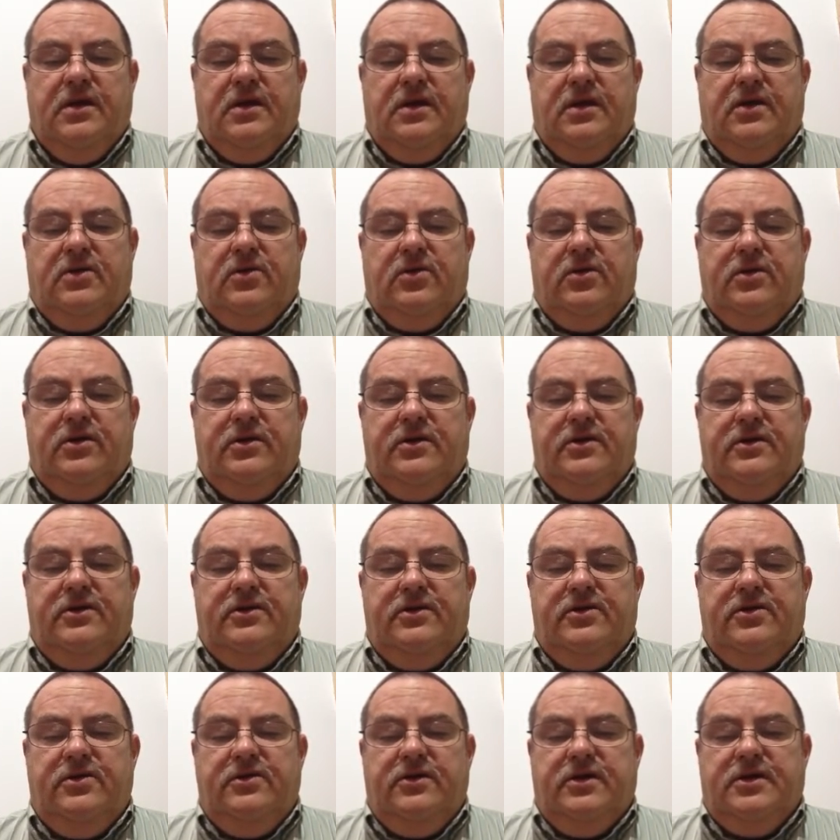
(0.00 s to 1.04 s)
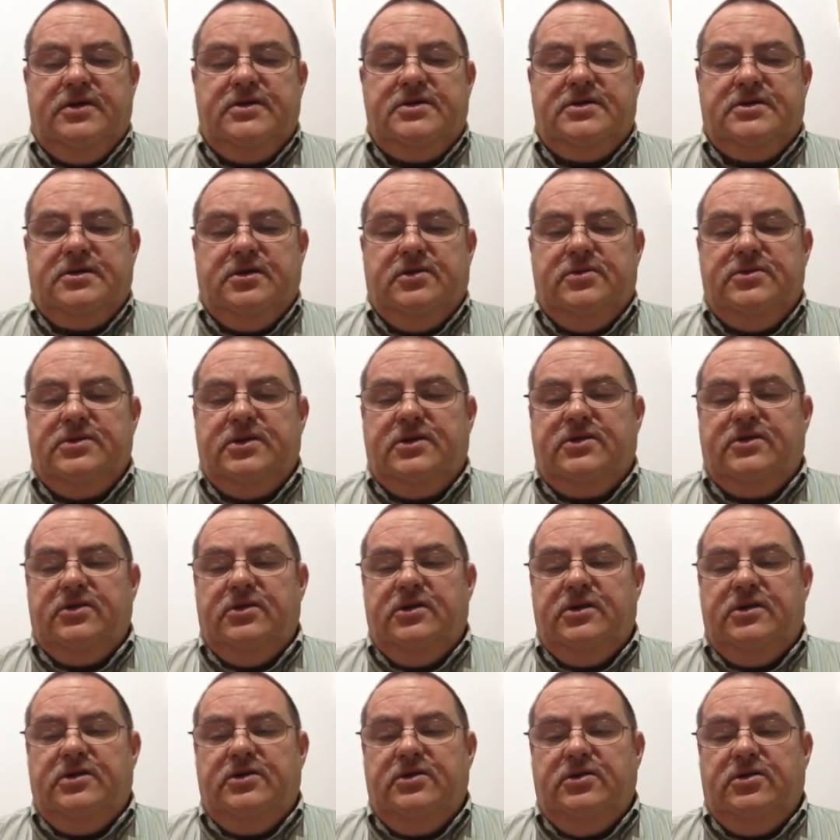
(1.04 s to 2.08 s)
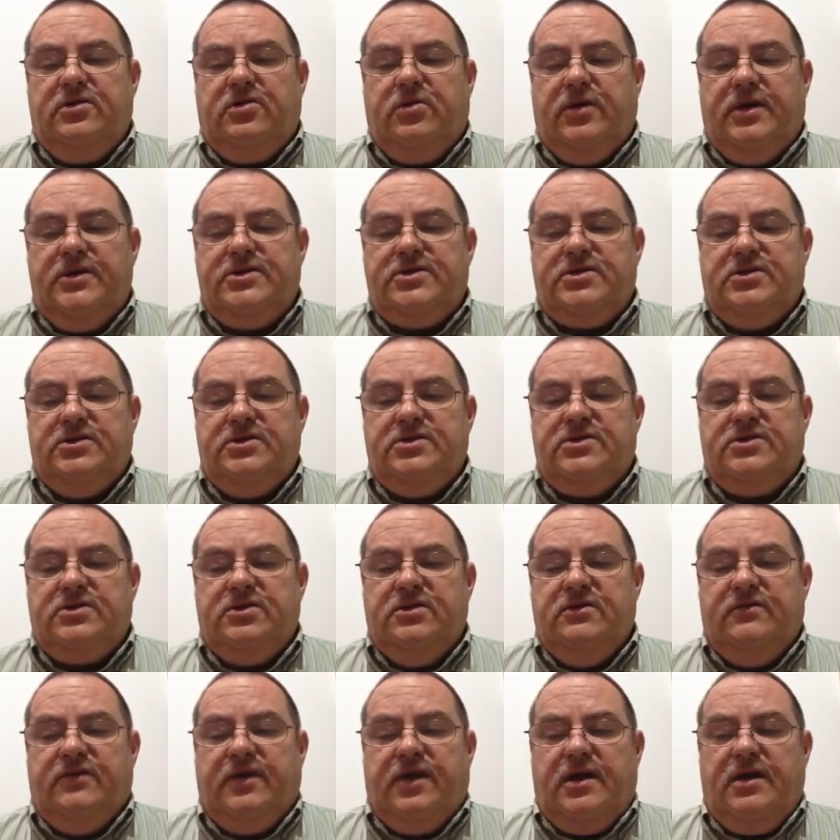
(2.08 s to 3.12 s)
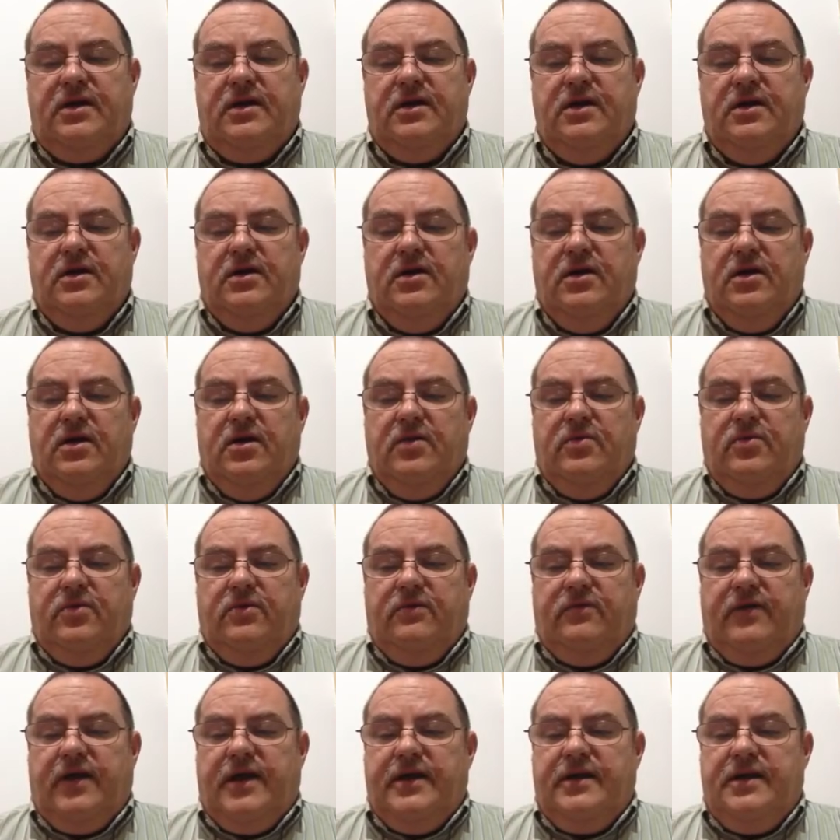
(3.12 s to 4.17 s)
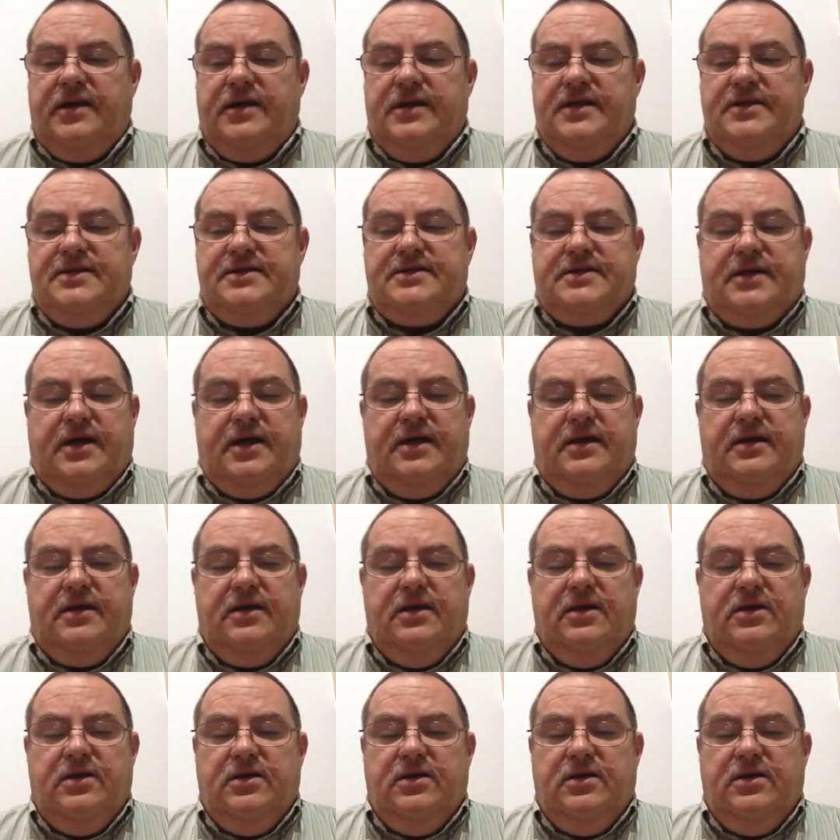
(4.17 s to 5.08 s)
In order to do this, there was a 32-question survey providing insight